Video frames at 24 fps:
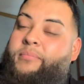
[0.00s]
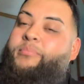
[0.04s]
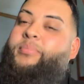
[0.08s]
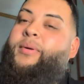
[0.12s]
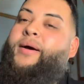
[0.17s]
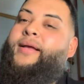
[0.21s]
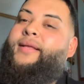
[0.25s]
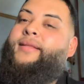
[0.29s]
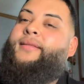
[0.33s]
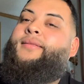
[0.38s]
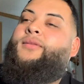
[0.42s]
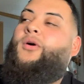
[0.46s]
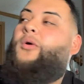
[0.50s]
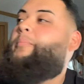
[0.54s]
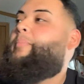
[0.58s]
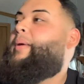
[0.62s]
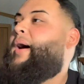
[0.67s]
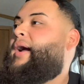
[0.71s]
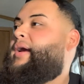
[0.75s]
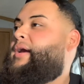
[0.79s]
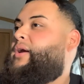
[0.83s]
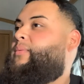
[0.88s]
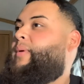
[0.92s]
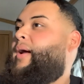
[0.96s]
but don't
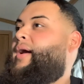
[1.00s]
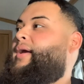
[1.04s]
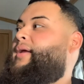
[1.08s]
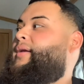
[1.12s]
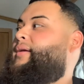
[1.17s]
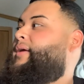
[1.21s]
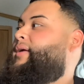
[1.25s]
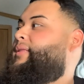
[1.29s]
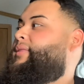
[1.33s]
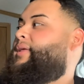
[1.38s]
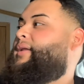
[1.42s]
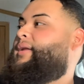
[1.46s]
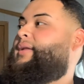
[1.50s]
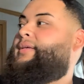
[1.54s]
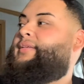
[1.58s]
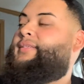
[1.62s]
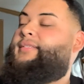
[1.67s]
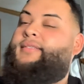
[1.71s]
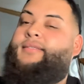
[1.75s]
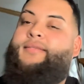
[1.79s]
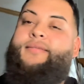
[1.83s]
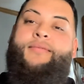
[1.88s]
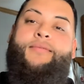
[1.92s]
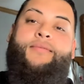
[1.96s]
pocket rocket nothing unless
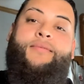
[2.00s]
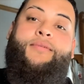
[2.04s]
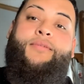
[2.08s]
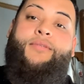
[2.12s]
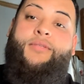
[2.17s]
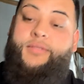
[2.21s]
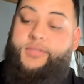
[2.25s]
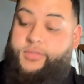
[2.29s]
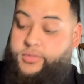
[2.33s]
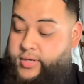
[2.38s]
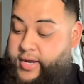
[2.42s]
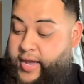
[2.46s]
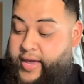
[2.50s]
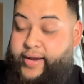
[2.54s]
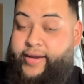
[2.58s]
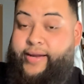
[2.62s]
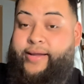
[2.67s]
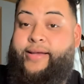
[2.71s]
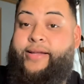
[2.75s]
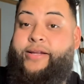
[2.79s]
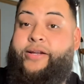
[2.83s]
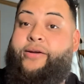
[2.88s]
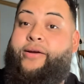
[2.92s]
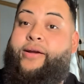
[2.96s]
you got it
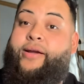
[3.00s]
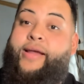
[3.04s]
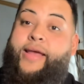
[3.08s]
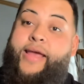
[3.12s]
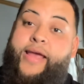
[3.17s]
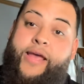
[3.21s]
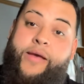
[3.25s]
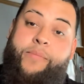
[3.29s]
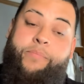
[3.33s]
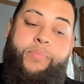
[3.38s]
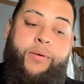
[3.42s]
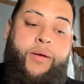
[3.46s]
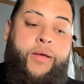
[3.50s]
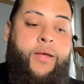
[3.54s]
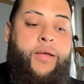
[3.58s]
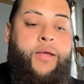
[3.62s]
in your hip.